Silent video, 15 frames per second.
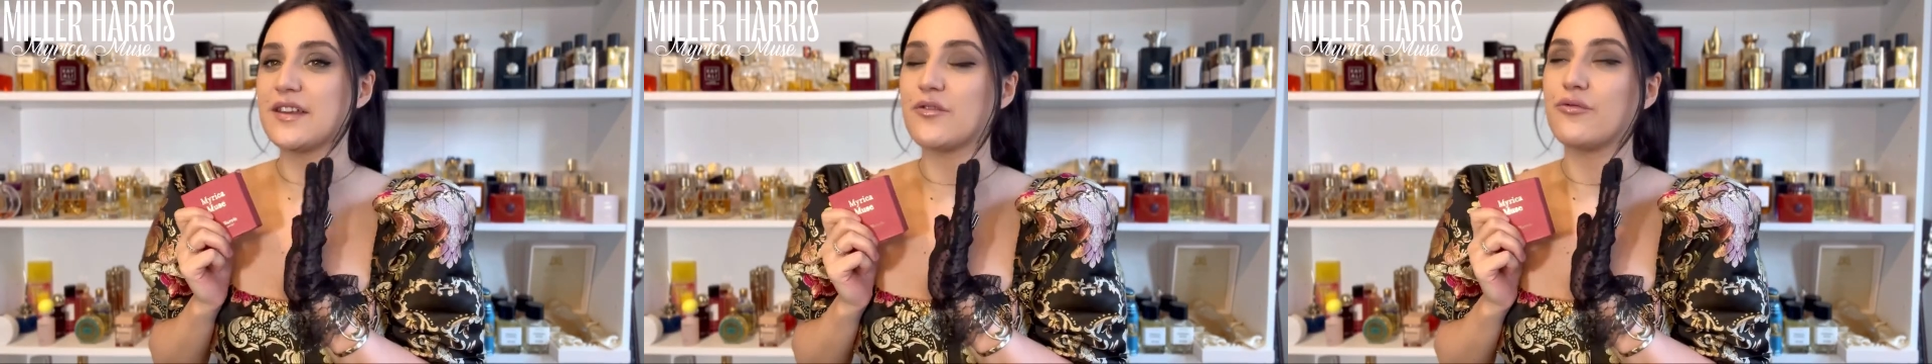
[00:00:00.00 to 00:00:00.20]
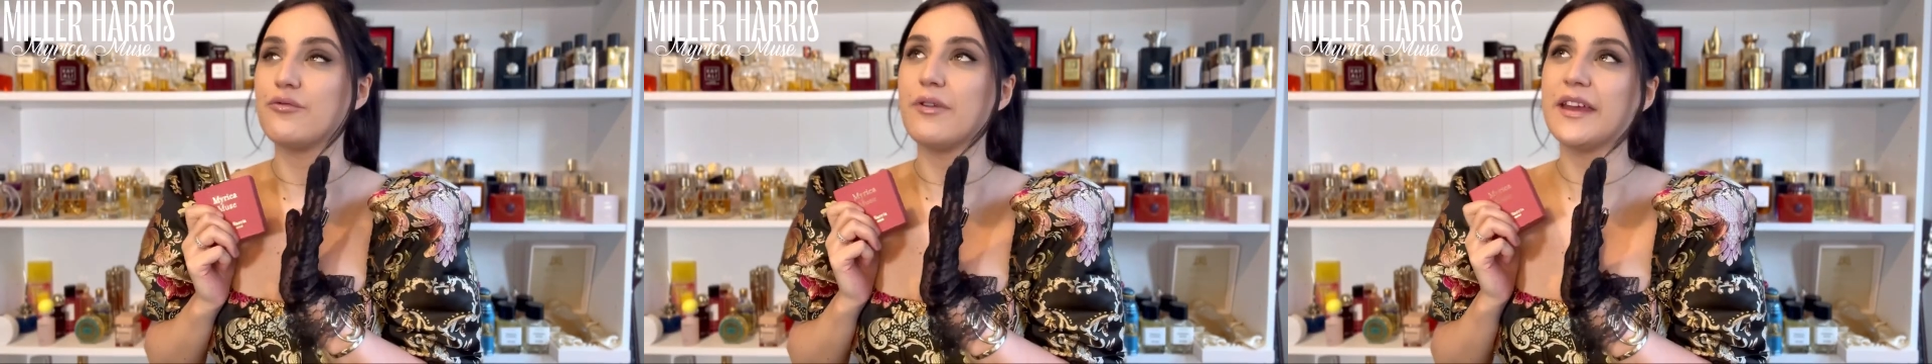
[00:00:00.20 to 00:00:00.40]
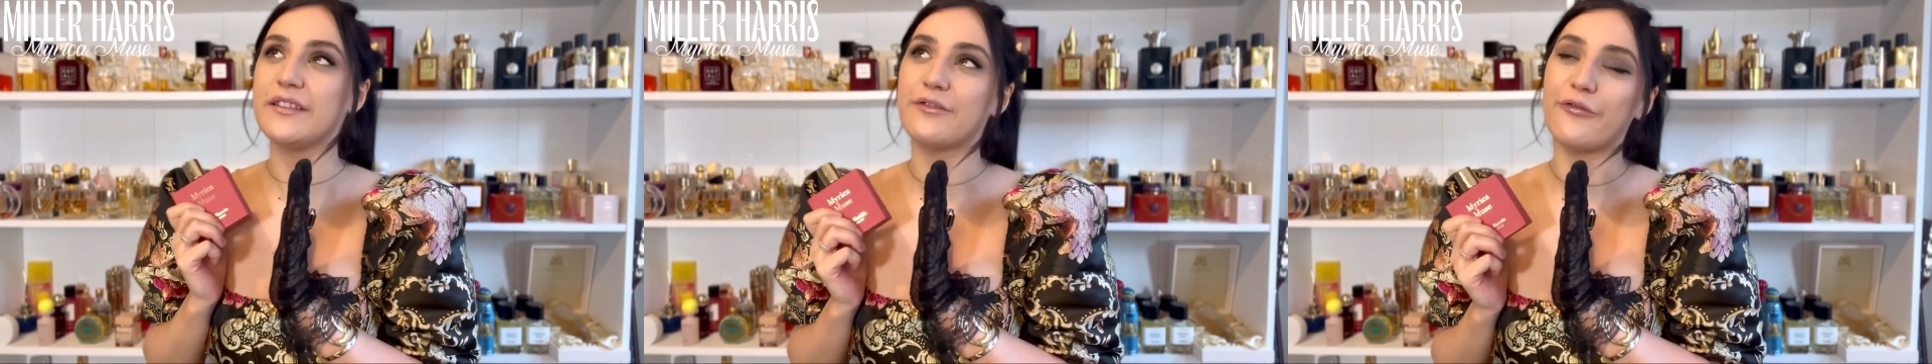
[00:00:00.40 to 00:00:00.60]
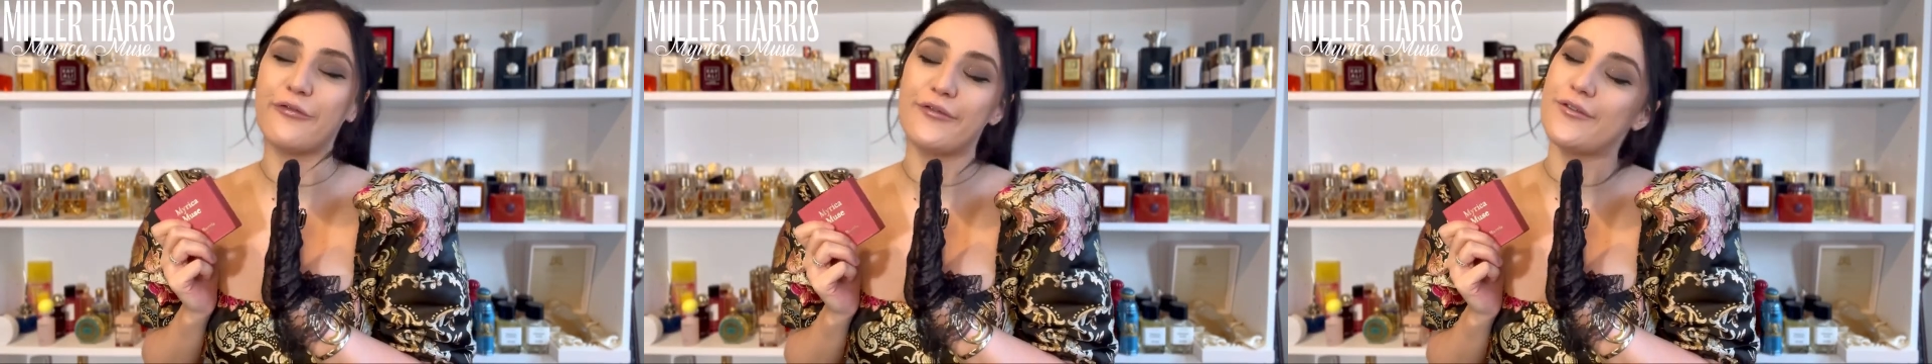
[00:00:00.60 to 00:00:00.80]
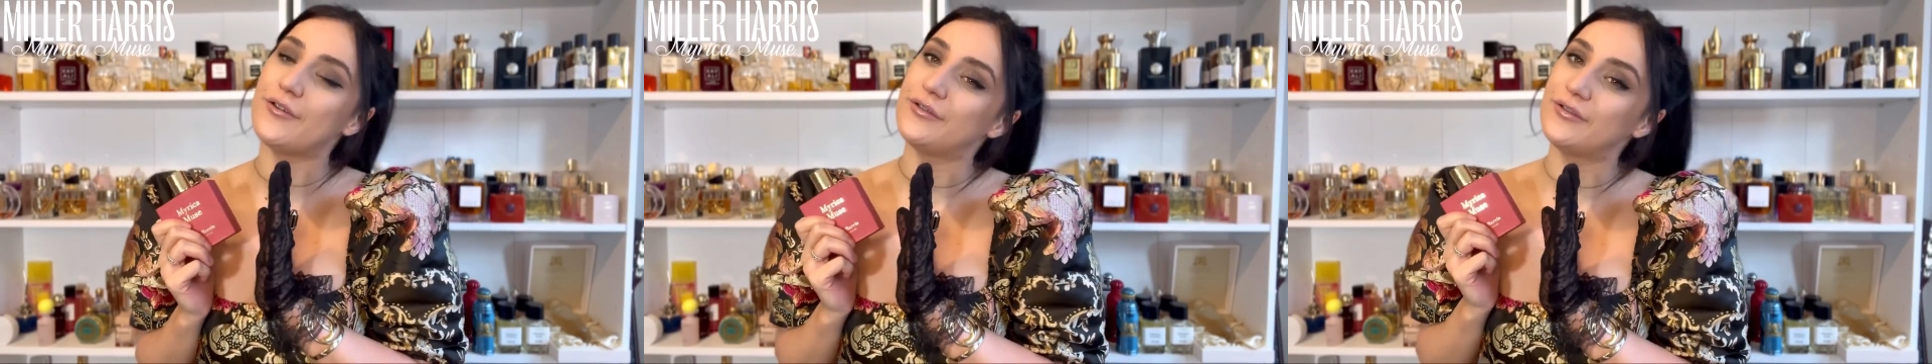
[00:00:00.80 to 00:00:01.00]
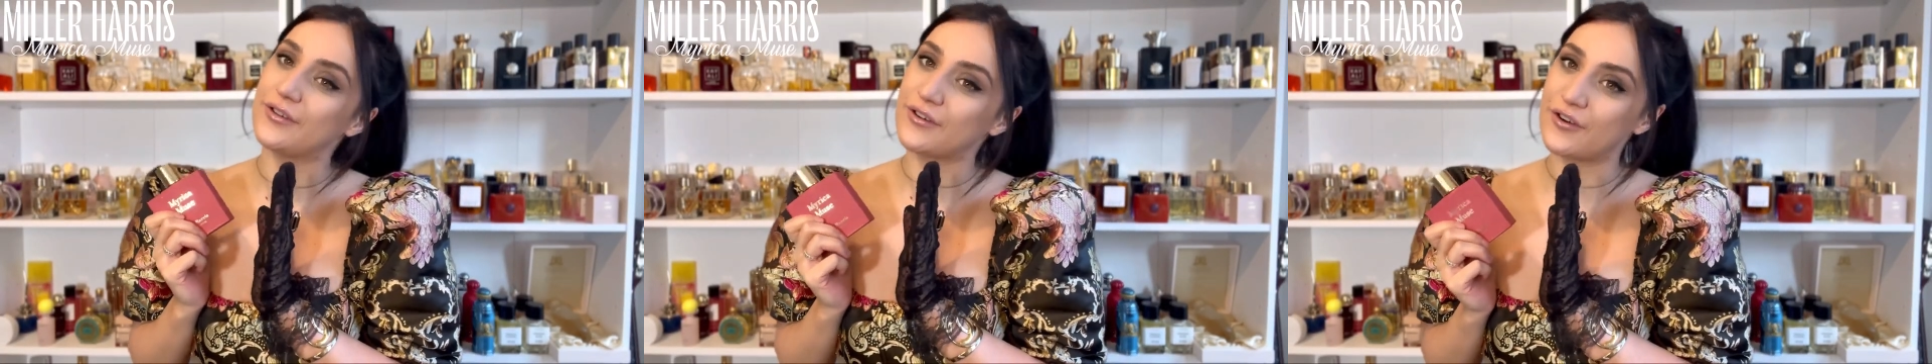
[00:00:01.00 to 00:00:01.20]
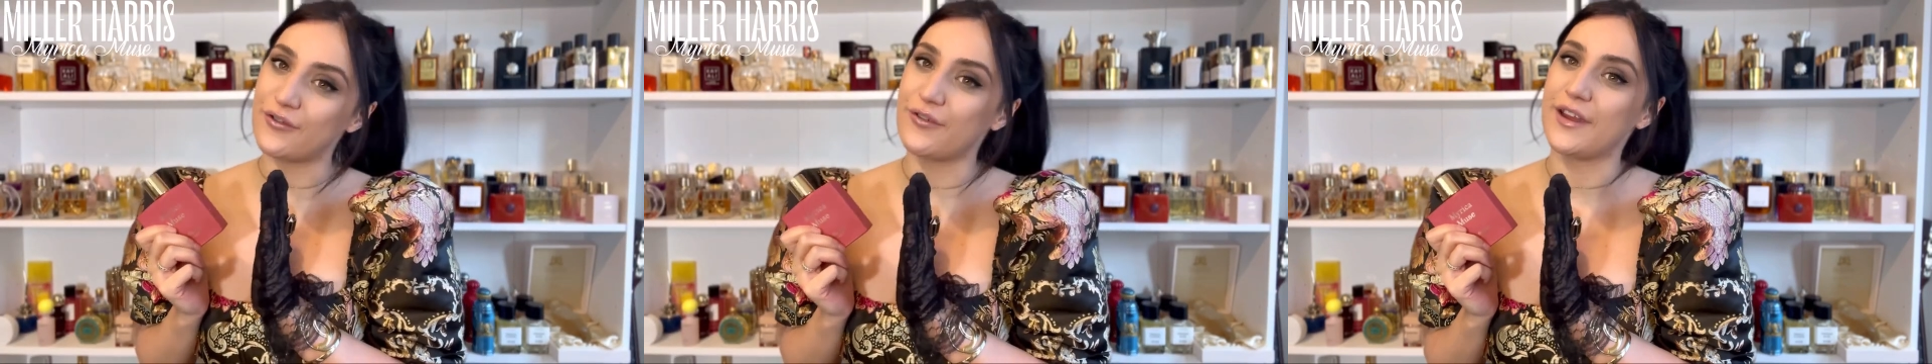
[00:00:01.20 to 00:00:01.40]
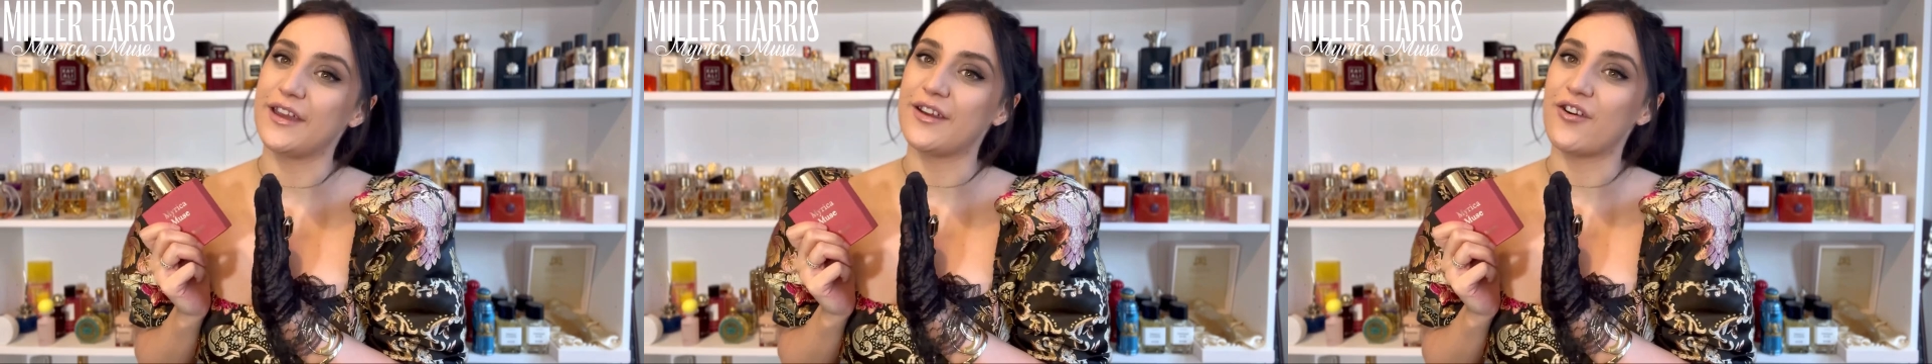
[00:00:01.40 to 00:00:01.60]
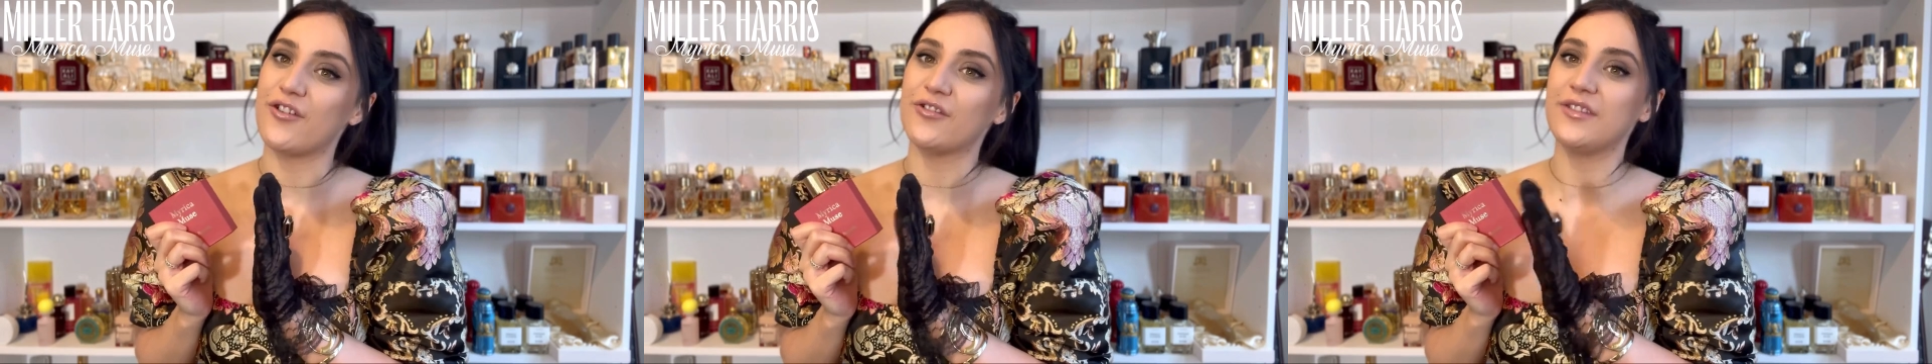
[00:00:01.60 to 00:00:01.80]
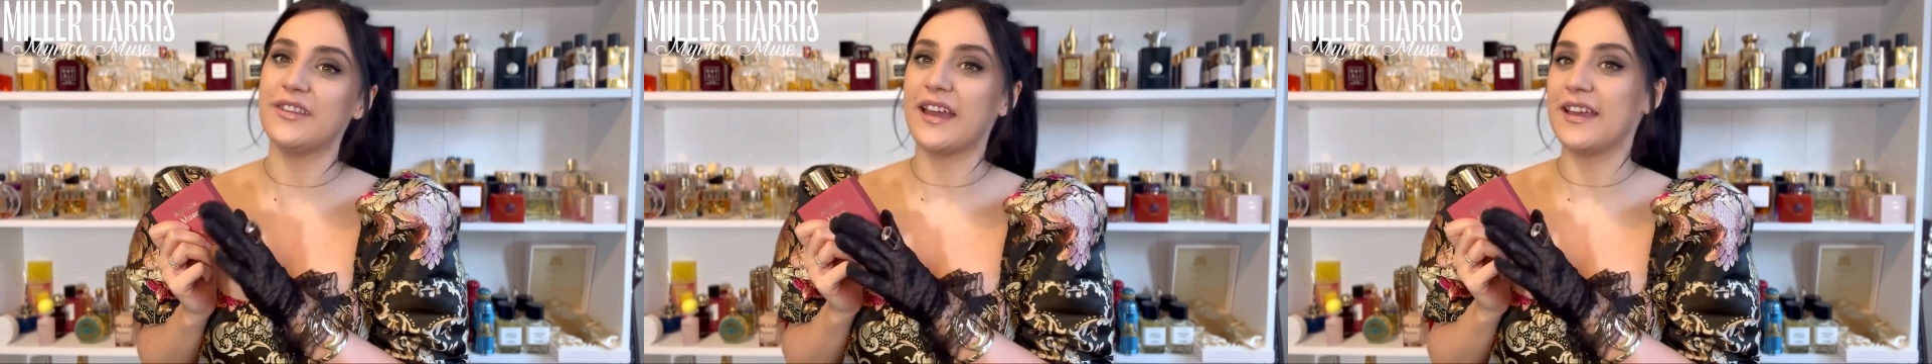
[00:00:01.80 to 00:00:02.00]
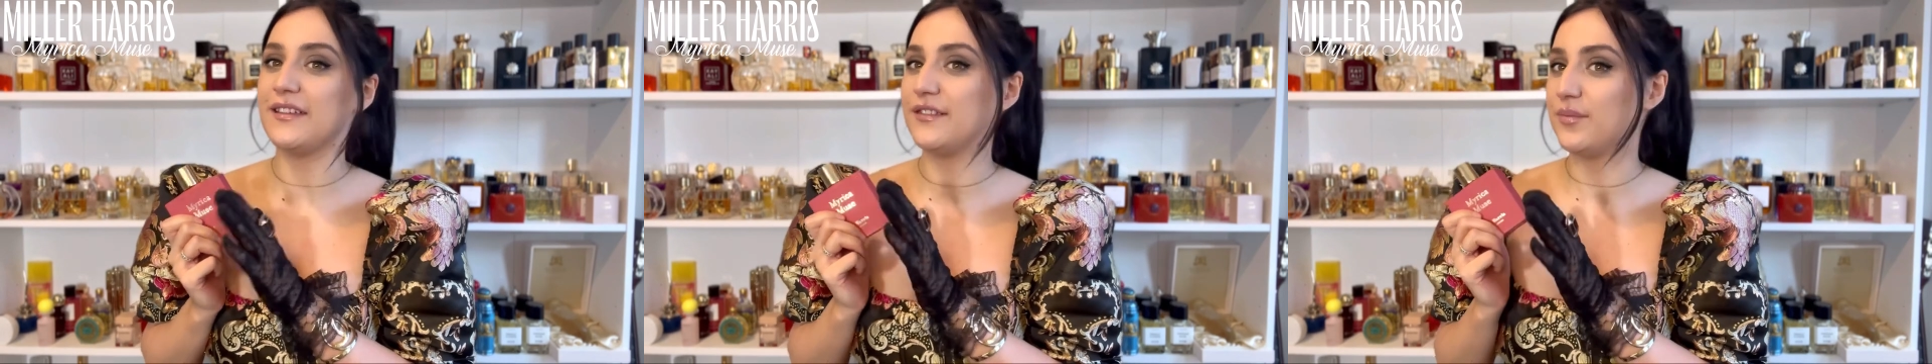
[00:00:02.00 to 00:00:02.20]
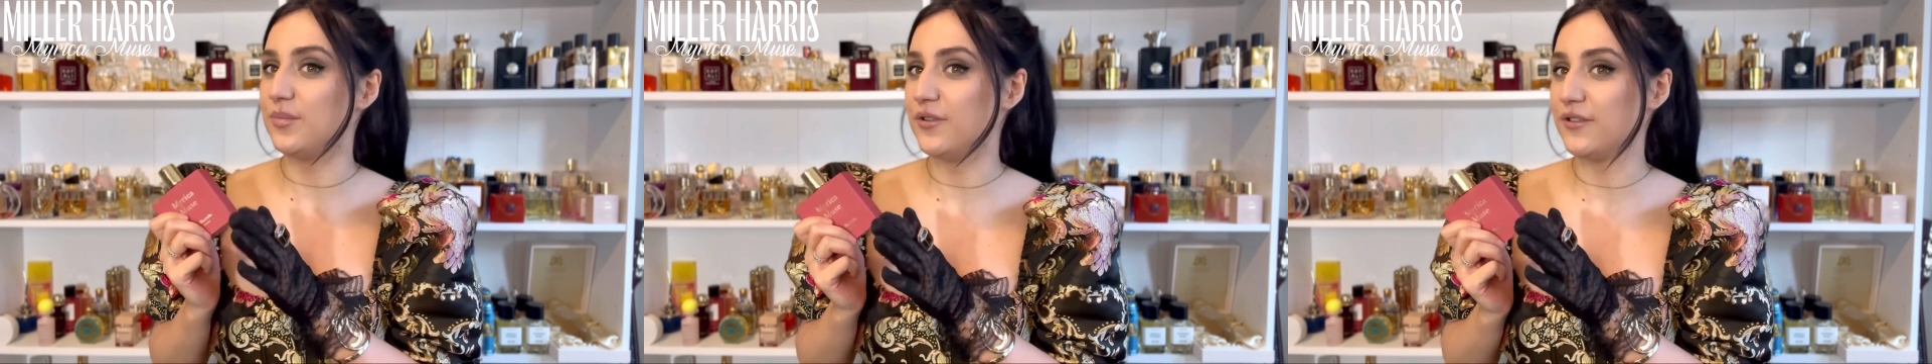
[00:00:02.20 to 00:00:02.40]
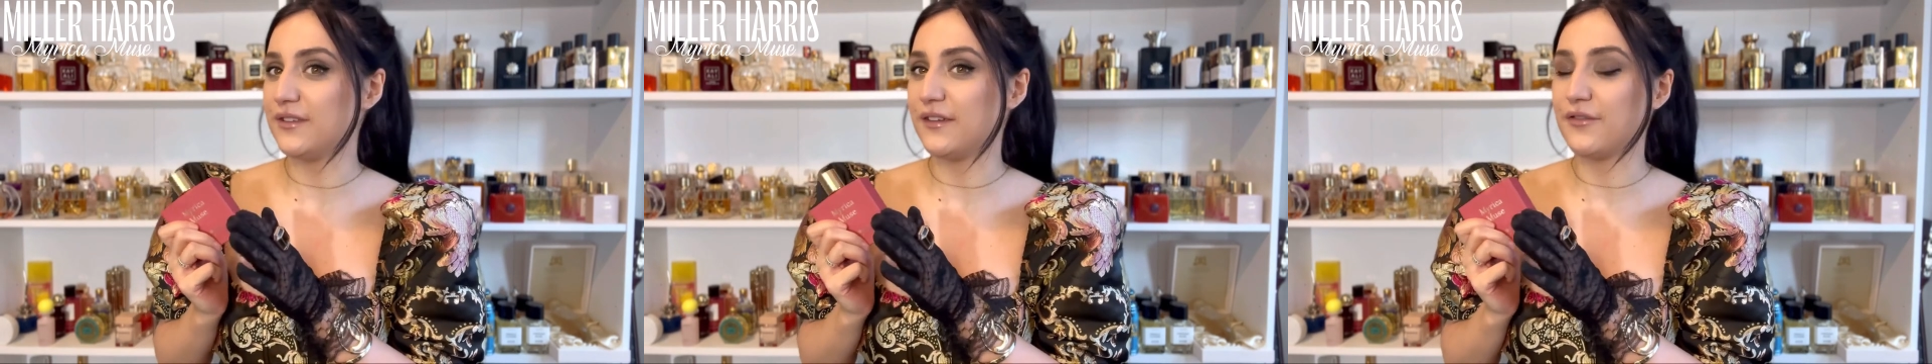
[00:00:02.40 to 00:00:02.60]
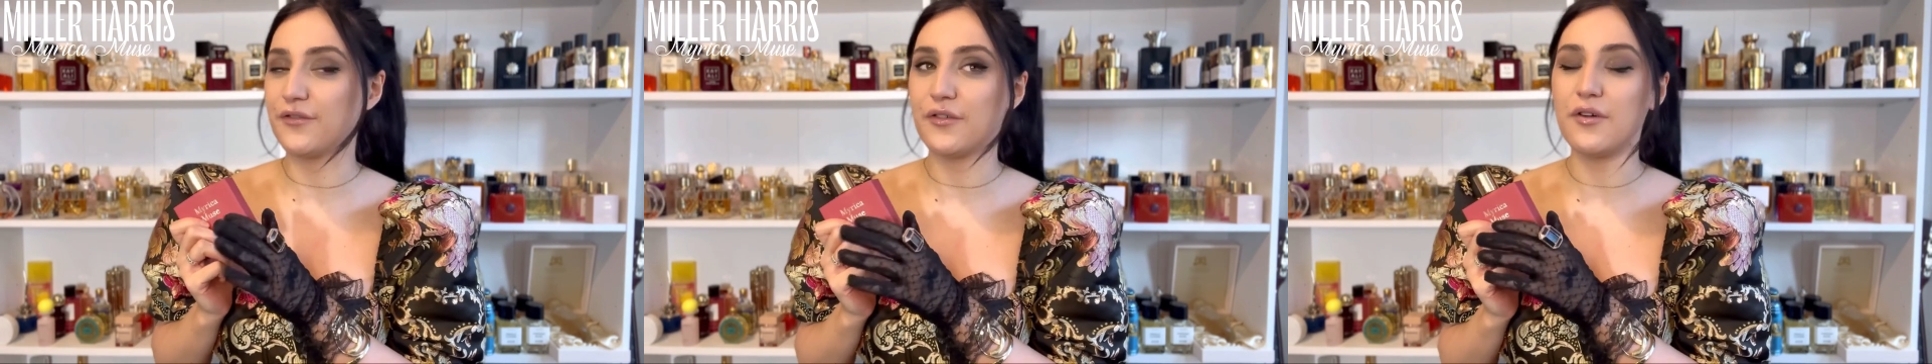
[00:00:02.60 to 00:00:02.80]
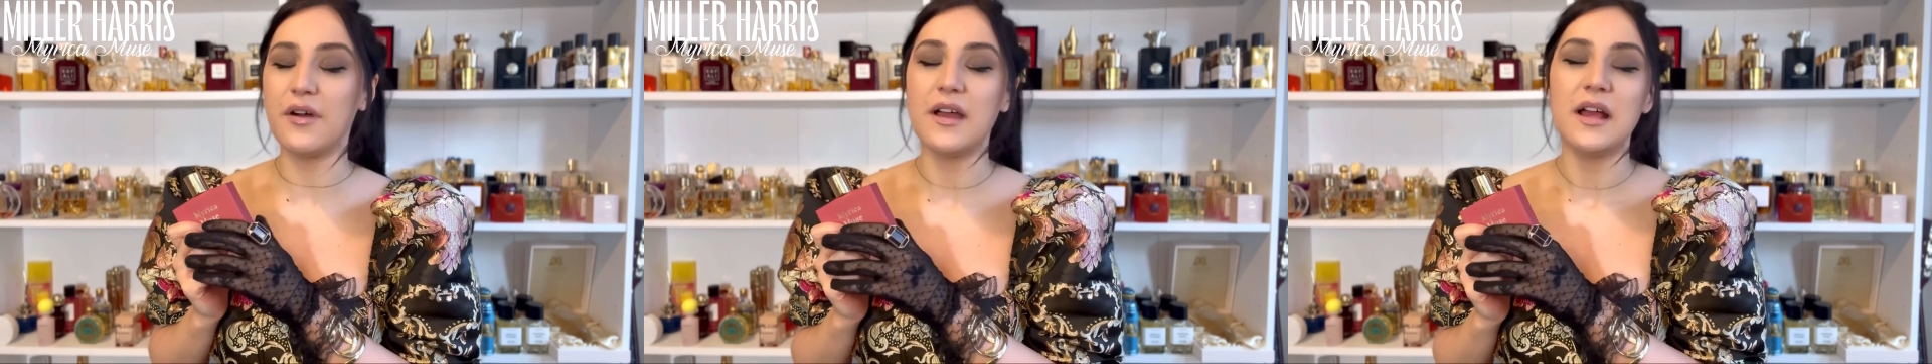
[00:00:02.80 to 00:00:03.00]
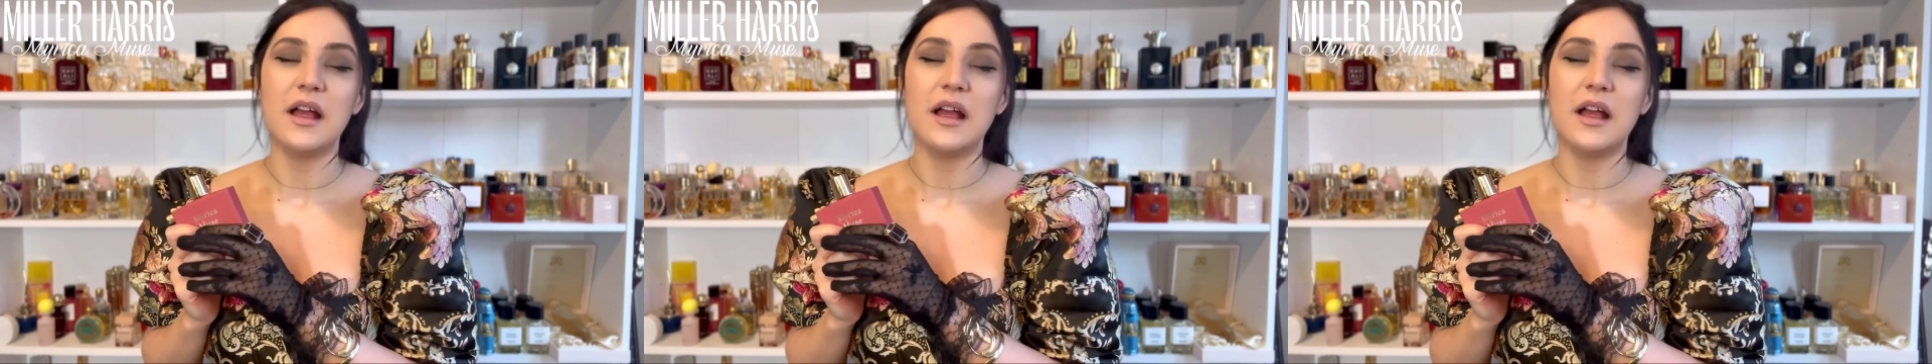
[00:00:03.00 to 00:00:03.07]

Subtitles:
Red fruit going on that is beautiful.